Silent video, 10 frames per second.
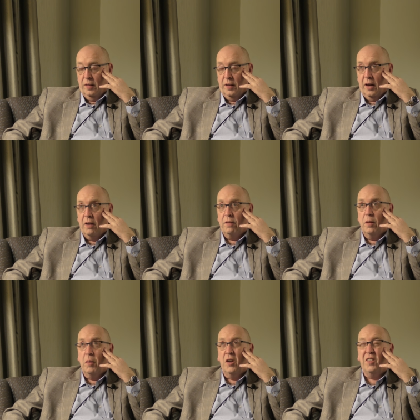They have
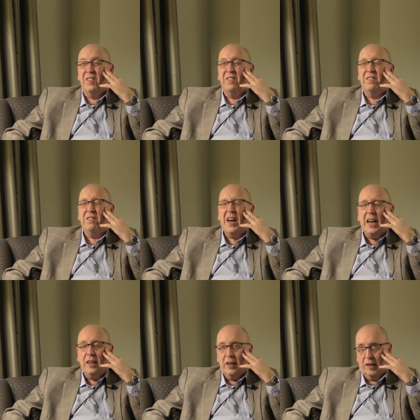the most
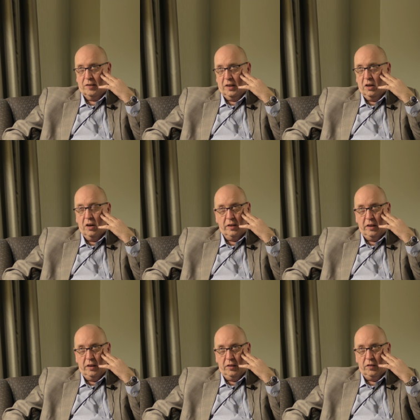fantastic
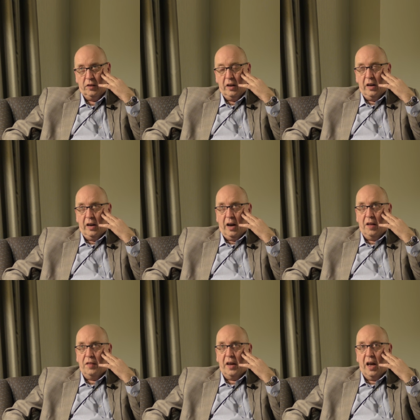ideas,
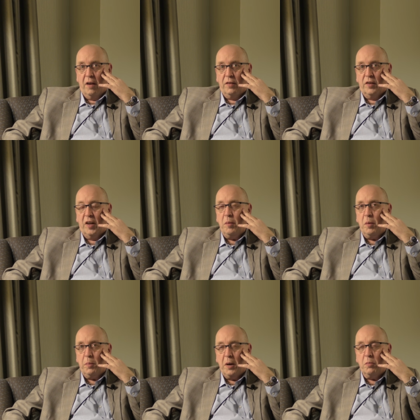and they have a team
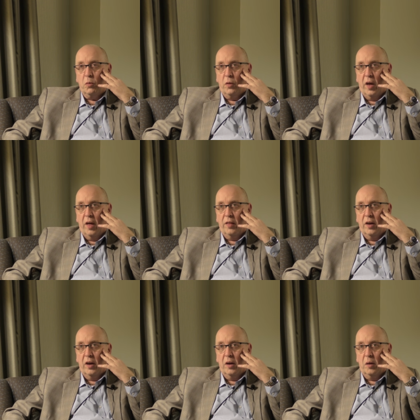of people there that